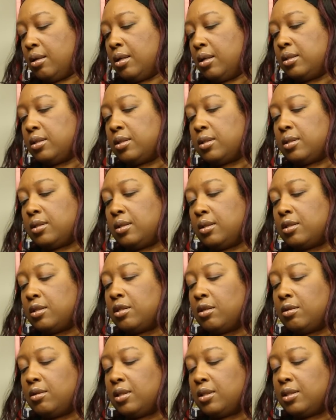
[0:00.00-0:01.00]

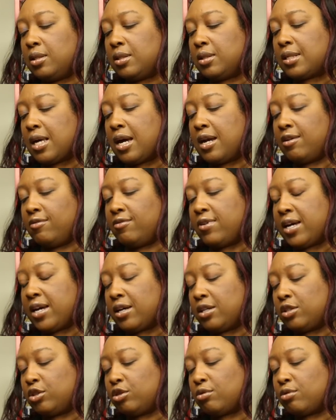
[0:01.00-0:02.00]
So this is kind of like
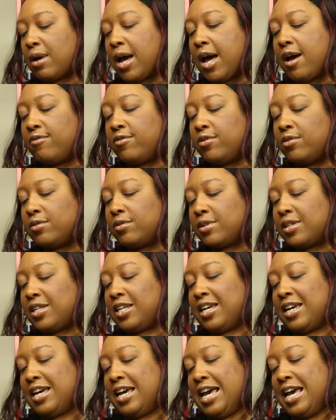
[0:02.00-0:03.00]
a travel
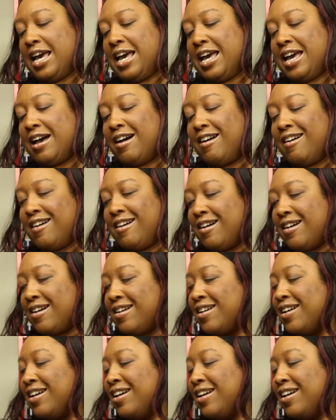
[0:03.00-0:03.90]
kit, huh?